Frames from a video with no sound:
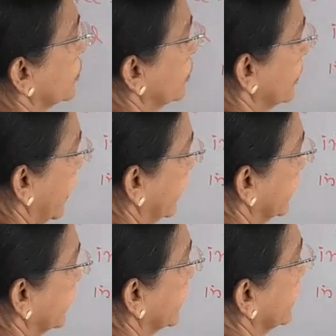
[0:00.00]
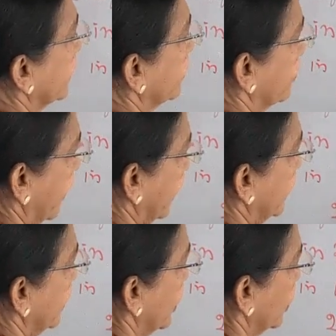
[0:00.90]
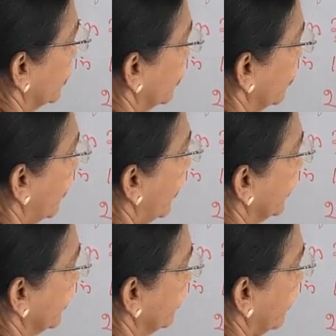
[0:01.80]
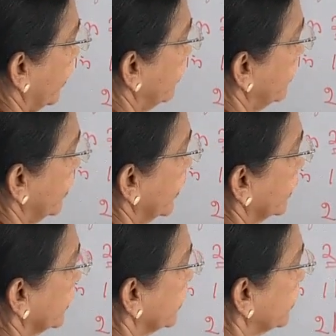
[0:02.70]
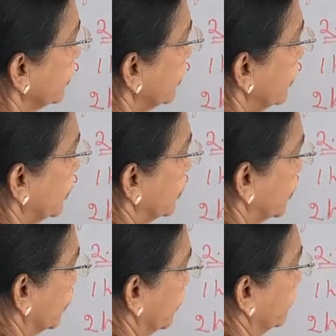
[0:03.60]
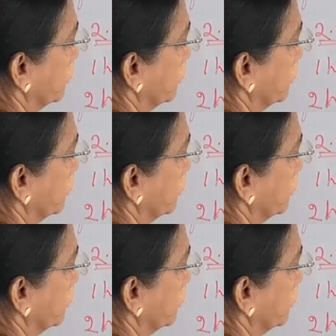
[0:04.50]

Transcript: to 90 by 2.5 into 2.